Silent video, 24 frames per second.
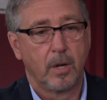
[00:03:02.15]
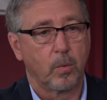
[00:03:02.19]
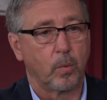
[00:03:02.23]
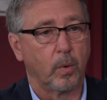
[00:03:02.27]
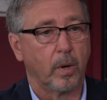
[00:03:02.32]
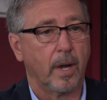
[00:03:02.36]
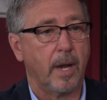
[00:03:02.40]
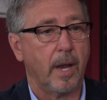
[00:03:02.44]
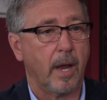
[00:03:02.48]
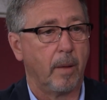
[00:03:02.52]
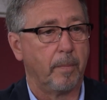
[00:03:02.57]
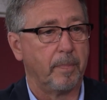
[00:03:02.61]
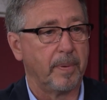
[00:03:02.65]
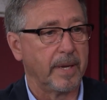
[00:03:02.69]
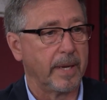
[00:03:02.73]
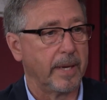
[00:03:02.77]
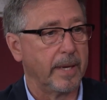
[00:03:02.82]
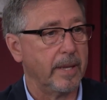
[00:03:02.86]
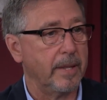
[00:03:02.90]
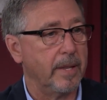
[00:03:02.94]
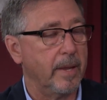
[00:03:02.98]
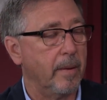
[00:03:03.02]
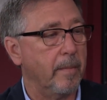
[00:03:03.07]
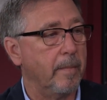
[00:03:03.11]
We're helping
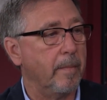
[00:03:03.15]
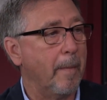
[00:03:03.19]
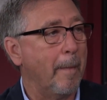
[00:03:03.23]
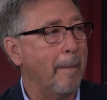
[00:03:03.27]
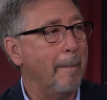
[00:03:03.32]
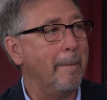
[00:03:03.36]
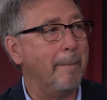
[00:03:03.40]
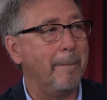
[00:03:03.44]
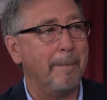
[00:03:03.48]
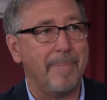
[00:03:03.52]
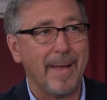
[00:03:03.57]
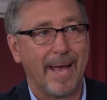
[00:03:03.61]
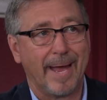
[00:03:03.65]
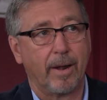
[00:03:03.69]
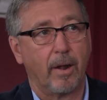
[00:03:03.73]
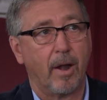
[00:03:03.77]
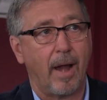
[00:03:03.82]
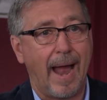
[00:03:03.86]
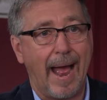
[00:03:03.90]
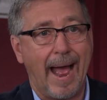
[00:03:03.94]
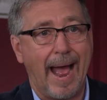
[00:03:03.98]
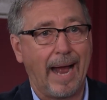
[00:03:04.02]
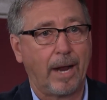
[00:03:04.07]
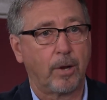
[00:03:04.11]
in the
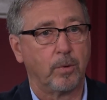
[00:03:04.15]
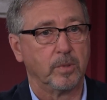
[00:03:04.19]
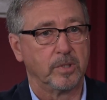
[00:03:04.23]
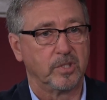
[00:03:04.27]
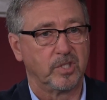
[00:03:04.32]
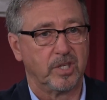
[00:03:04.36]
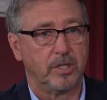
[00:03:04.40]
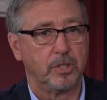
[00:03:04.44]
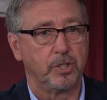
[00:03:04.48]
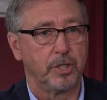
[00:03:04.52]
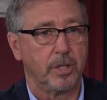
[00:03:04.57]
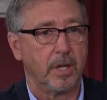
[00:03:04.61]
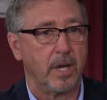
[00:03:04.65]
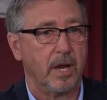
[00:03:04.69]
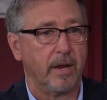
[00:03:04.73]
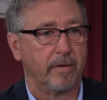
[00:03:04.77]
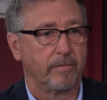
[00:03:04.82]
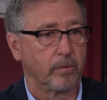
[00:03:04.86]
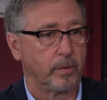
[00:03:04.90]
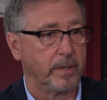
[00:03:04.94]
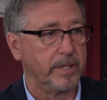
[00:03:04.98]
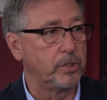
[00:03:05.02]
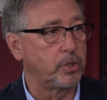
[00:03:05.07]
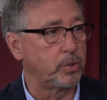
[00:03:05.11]
better acquisition
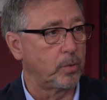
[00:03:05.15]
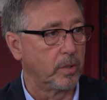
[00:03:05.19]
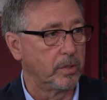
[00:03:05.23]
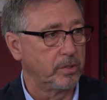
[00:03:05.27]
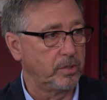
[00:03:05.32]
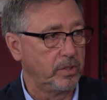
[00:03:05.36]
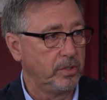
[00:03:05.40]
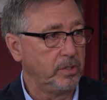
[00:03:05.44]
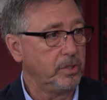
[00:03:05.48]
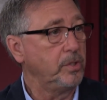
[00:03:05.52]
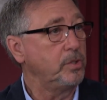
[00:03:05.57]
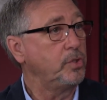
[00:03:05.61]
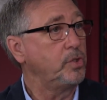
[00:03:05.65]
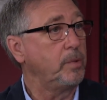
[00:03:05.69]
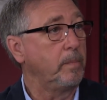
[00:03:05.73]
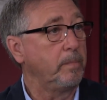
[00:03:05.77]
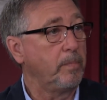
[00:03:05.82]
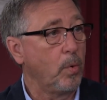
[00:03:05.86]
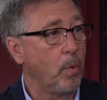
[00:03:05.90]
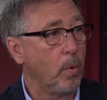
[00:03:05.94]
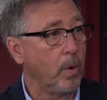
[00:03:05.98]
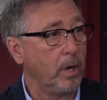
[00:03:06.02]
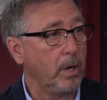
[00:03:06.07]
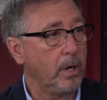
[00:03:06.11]
of resources of
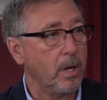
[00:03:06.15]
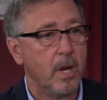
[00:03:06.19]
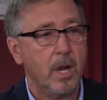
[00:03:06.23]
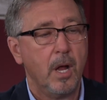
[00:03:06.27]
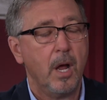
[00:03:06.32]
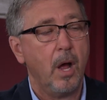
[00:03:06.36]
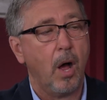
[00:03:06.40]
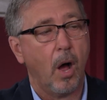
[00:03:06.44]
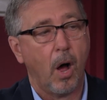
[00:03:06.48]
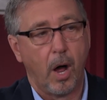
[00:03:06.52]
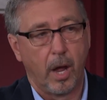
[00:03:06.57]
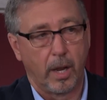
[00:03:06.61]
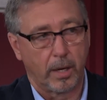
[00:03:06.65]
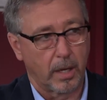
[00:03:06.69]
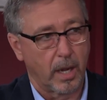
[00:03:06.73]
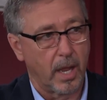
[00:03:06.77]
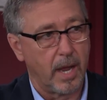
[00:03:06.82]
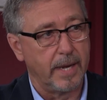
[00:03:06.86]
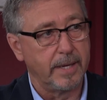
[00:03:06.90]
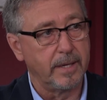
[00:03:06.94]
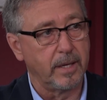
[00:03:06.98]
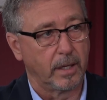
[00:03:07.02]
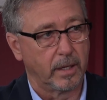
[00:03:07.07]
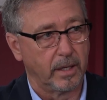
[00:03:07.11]
support,
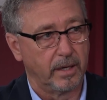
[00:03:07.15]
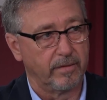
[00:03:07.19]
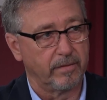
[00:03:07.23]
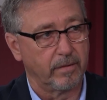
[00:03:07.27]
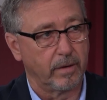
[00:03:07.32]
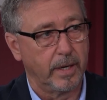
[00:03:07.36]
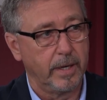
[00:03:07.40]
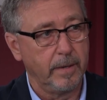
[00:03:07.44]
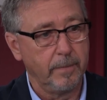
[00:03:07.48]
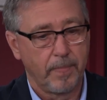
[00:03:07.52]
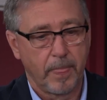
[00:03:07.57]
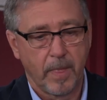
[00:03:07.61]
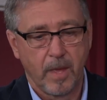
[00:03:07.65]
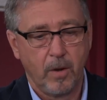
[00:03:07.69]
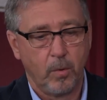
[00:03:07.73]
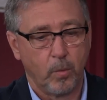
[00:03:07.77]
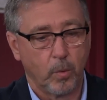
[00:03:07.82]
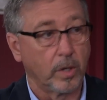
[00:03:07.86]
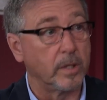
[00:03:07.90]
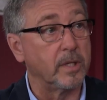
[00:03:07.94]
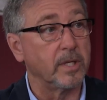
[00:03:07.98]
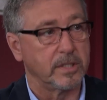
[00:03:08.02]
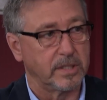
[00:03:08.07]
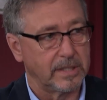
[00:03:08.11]
online delivery.
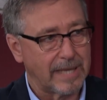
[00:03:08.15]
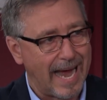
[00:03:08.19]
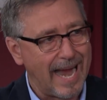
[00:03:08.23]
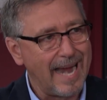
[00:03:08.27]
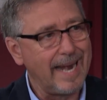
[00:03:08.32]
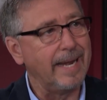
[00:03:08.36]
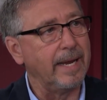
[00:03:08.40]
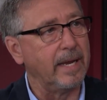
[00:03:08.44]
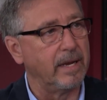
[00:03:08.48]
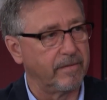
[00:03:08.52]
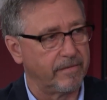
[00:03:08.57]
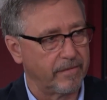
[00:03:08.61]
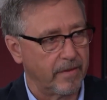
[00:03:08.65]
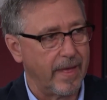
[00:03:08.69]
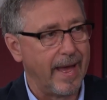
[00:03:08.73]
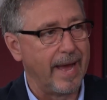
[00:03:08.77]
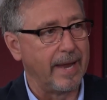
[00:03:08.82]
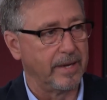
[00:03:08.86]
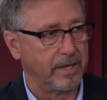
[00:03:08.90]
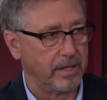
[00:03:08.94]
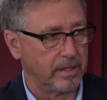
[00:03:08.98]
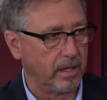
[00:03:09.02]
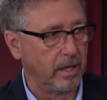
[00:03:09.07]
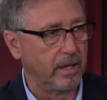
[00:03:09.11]
We're designing for
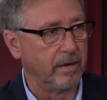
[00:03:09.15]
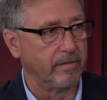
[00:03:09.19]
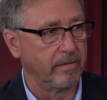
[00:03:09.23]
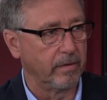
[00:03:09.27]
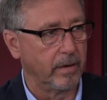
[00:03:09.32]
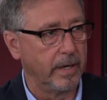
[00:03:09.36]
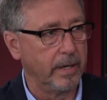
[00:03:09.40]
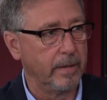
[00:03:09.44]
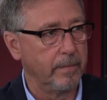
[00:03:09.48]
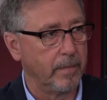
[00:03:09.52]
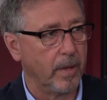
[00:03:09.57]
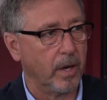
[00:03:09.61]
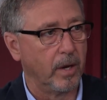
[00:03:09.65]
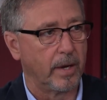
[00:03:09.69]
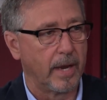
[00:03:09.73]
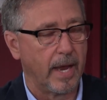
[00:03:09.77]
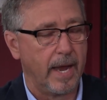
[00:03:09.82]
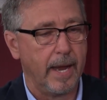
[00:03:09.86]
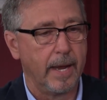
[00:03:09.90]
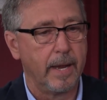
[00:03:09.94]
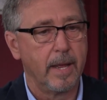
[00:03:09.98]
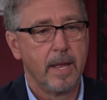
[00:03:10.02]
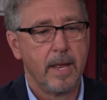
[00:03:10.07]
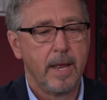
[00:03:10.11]
that delivery,
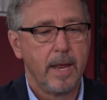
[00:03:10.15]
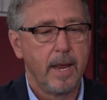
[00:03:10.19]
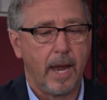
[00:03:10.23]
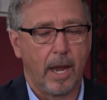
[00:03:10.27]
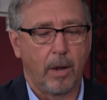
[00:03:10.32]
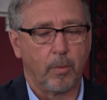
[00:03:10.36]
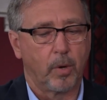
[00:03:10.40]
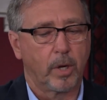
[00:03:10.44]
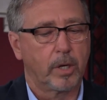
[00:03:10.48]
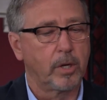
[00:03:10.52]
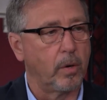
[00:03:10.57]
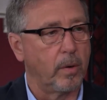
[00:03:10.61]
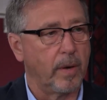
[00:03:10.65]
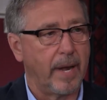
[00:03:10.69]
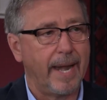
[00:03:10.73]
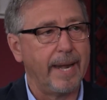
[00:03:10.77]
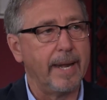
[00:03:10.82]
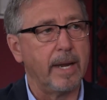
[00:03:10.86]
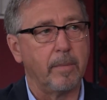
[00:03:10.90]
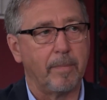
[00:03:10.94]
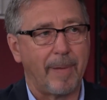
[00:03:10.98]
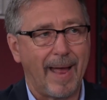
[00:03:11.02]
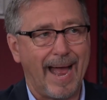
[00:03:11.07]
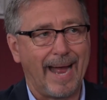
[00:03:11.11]
okay? And we're
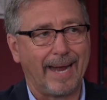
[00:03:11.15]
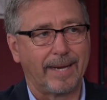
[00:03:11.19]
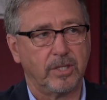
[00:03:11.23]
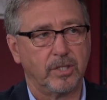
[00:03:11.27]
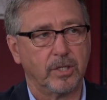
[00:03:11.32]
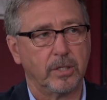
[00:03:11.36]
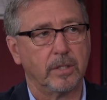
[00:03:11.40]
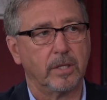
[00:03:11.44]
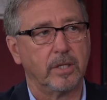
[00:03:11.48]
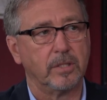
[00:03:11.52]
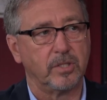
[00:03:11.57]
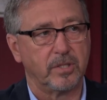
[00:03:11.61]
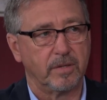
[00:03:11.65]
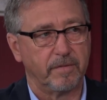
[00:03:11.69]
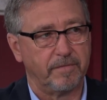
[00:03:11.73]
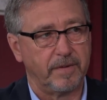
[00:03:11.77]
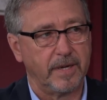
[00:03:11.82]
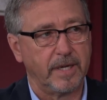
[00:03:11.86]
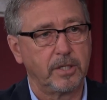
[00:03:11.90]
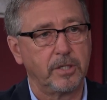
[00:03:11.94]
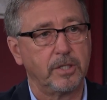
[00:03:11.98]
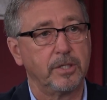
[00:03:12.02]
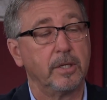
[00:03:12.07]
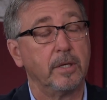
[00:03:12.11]
creating packaging that's
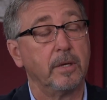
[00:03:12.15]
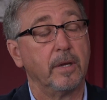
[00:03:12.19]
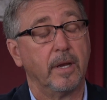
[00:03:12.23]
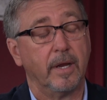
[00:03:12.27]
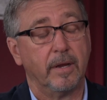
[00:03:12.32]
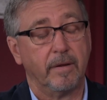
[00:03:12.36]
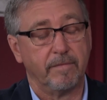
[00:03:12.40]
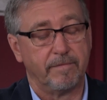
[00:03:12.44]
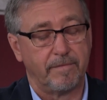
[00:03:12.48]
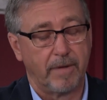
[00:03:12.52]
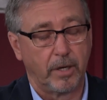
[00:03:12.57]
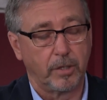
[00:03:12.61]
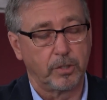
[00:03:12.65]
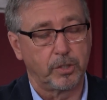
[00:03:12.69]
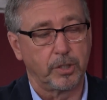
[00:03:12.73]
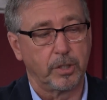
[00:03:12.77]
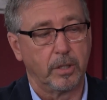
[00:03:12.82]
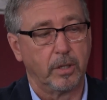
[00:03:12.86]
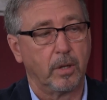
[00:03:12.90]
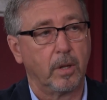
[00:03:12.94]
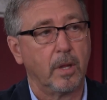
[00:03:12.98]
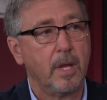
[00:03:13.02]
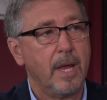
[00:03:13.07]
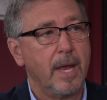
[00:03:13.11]
efficient and
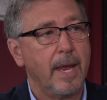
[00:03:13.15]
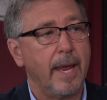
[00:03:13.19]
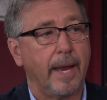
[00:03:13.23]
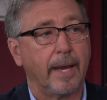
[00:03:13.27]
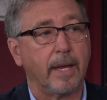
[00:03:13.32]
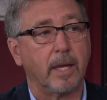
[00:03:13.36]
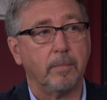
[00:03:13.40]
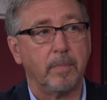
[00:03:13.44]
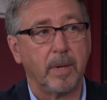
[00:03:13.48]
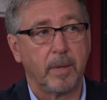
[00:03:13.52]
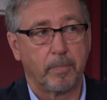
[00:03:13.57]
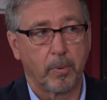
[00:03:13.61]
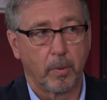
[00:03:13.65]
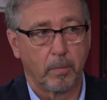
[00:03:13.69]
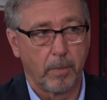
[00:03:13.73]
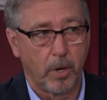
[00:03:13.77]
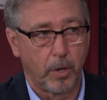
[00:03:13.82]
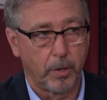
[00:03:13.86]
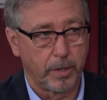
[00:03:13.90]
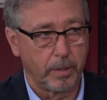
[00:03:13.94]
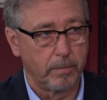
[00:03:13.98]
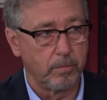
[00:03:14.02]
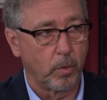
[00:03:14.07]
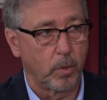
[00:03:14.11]
functional and can be
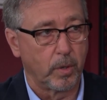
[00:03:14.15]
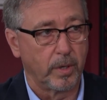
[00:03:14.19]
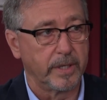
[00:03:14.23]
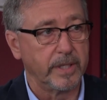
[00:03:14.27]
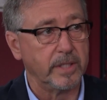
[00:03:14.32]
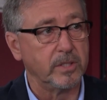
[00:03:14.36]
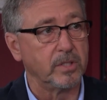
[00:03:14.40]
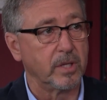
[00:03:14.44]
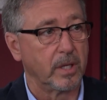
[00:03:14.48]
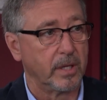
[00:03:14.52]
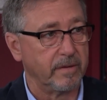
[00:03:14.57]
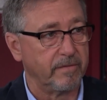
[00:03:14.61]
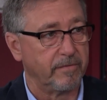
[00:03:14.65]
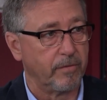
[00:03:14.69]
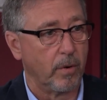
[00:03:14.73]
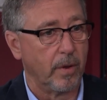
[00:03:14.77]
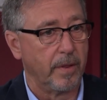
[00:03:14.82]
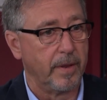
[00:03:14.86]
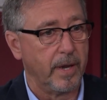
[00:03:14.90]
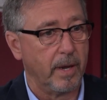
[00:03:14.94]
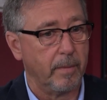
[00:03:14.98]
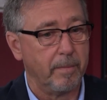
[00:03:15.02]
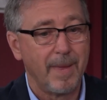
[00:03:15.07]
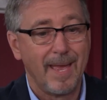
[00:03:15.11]
promoted more easily for
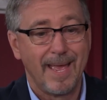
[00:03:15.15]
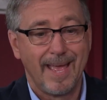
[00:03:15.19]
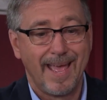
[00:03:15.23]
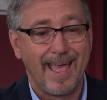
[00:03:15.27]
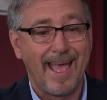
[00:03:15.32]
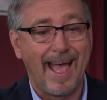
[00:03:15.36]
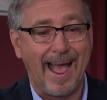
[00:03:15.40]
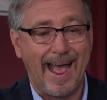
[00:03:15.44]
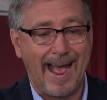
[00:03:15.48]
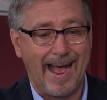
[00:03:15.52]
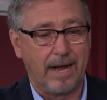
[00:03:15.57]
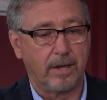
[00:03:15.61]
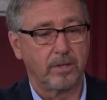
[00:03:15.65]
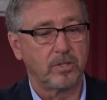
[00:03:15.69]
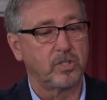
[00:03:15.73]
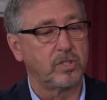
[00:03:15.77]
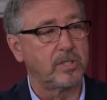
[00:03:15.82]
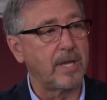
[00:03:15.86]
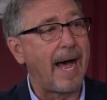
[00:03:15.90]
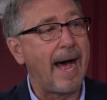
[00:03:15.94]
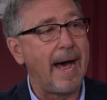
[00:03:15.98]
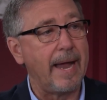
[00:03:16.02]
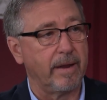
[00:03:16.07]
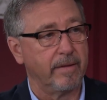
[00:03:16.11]
them
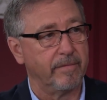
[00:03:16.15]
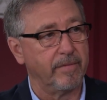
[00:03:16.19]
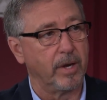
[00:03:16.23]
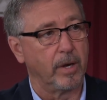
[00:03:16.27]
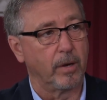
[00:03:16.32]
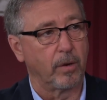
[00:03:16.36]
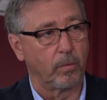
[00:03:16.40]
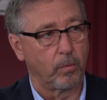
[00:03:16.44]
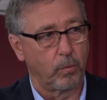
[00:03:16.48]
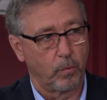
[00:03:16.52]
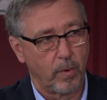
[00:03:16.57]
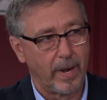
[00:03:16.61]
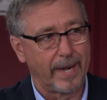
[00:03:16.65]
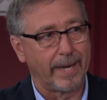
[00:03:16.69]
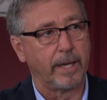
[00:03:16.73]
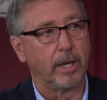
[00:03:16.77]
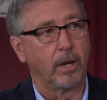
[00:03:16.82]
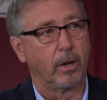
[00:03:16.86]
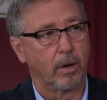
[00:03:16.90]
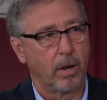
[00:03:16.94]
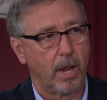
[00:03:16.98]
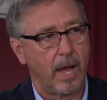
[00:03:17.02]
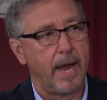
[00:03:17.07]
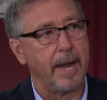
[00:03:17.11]
outside of their
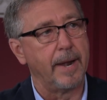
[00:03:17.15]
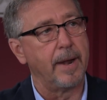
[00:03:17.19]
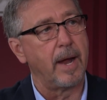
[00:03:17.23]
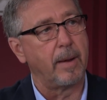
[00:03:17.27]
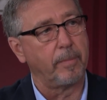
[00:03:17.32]
regular line